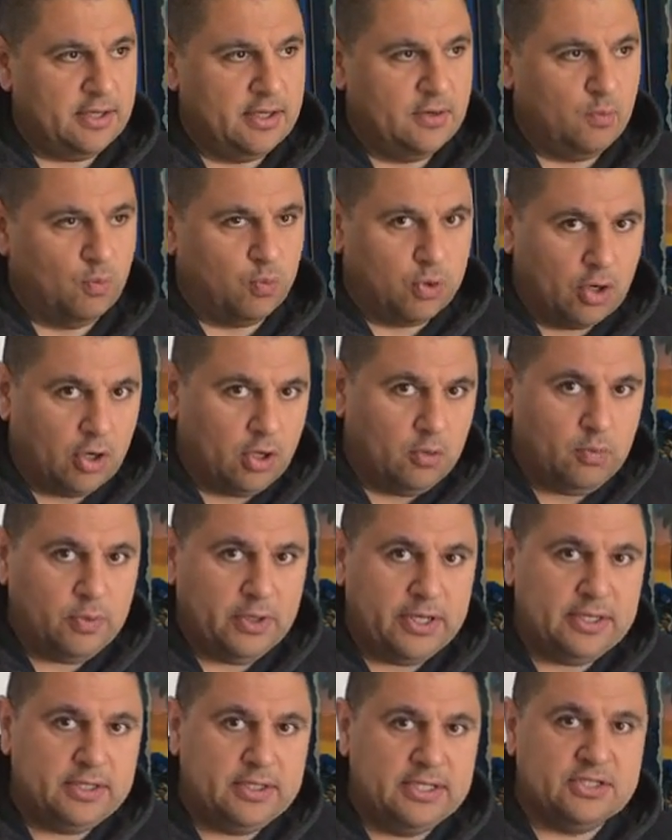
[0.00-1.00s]

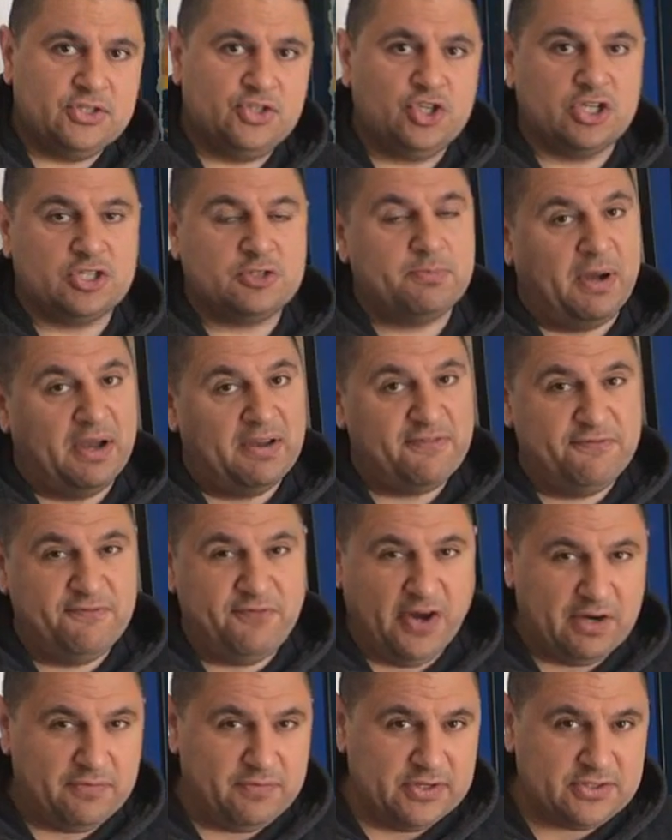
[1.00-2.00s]
Whirlwind is just my
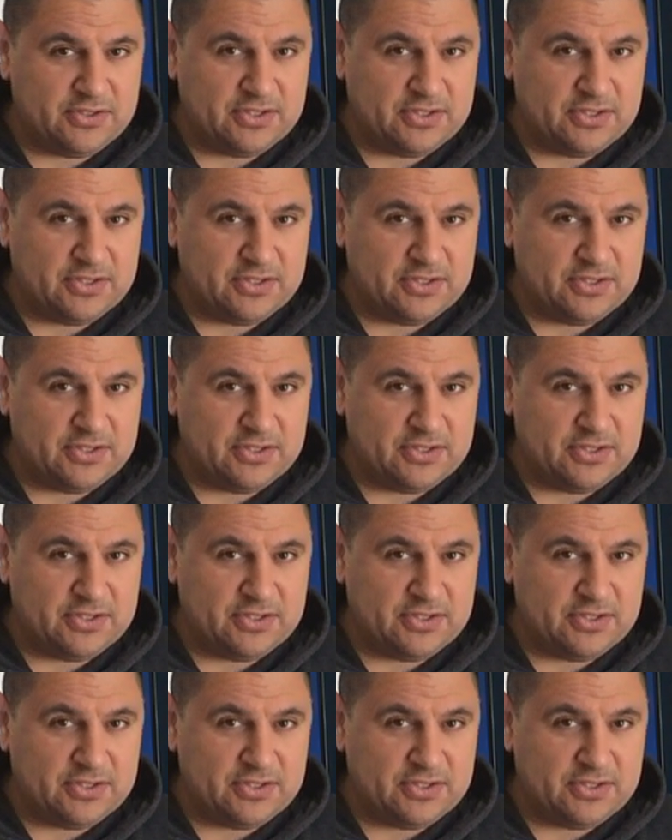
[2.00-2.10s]
favorite